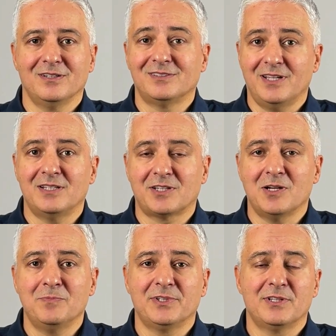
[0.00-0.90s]
SaaS
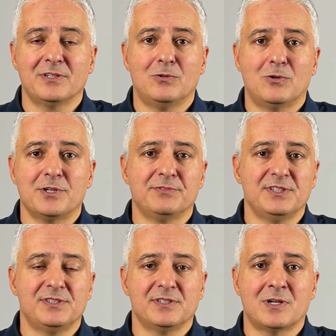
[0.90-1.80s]
company, or if
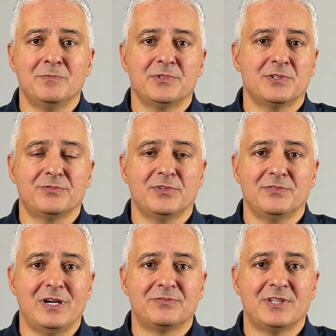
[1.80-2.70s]
this is a company of
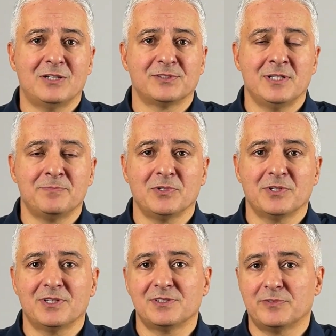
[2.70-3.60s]
5,000
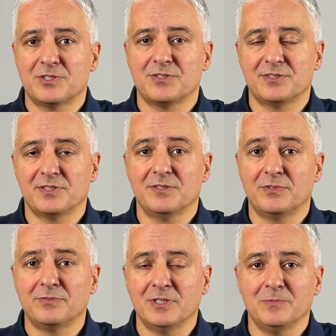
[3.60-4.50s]
employees versus
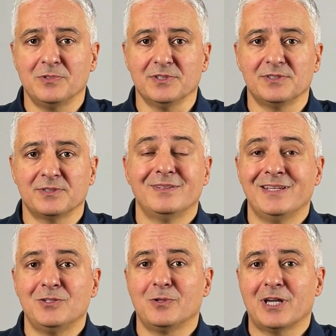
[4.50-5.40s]
50 employees.
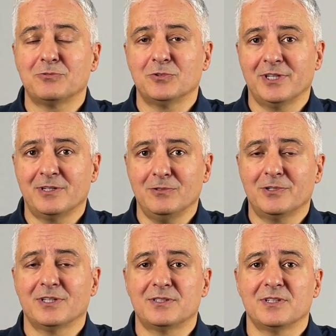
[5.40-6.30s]
Then you'll have to take a
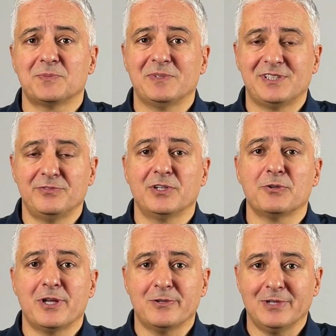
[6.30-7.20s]
look at specific
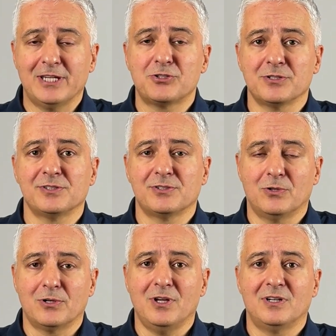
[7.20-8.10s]
regulations
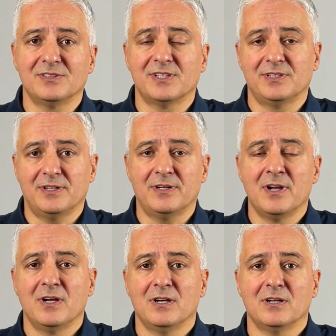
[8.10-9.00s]
or laws that are
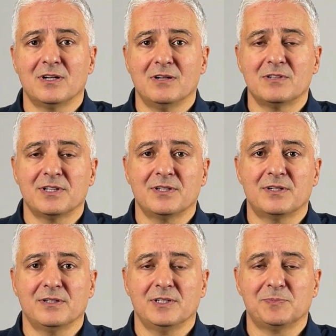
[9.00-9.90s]
governing
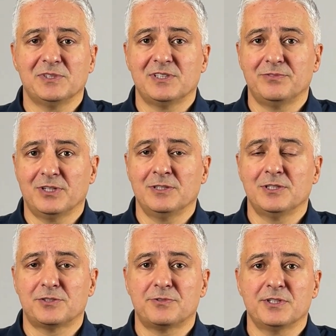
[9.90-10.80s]
a specific
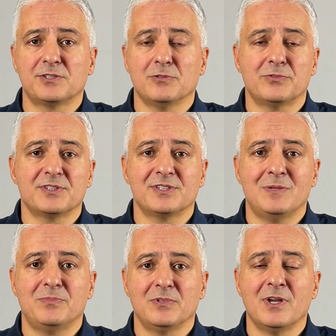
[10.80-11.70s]
industry. So, for
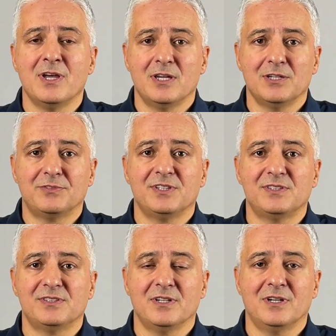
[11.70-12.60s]
example, if this
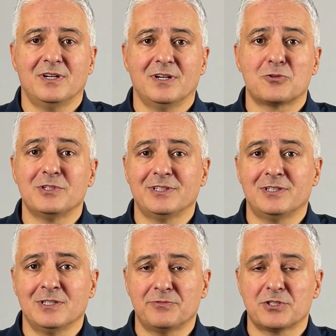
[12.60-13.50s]
is a
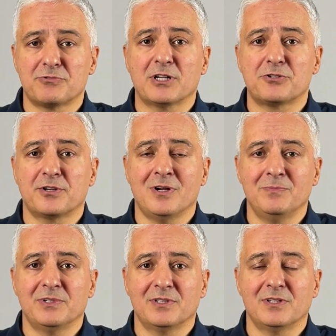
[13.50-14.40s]
critical infrastructure
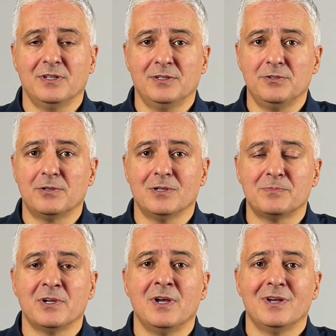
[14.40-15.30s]
company in Europe,